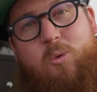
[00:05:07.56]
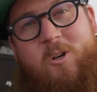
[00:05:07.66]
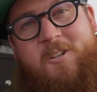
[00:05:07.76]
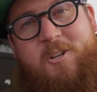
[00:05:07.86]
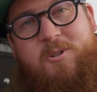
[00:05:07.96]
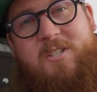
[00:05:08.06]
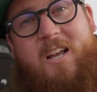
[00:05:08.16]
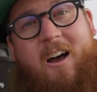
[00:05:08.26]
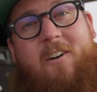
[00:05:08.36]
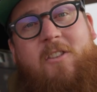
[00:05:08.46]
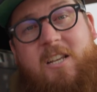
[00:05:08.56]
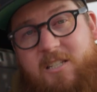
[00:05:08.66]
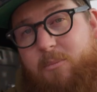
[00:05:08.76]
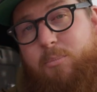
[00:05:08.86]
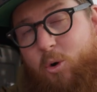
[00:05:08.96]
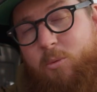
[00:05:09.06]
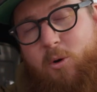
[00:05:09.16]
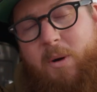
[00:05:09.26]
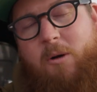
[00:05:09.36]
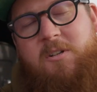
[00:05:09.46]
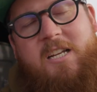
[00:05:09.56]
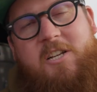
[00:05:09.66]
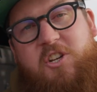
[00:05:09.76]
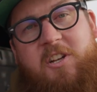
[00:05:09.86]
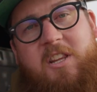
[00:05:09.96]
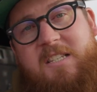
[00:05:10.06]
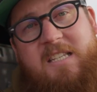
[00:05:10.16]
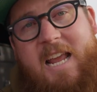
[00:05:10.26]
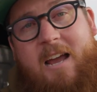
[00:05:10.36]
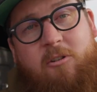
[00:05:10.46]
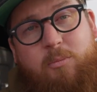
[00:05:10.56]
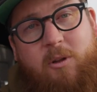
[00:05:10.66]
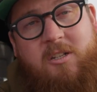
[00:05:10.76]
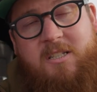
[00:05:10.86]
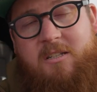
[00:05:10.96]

world use of this portable power station, the C800 Plus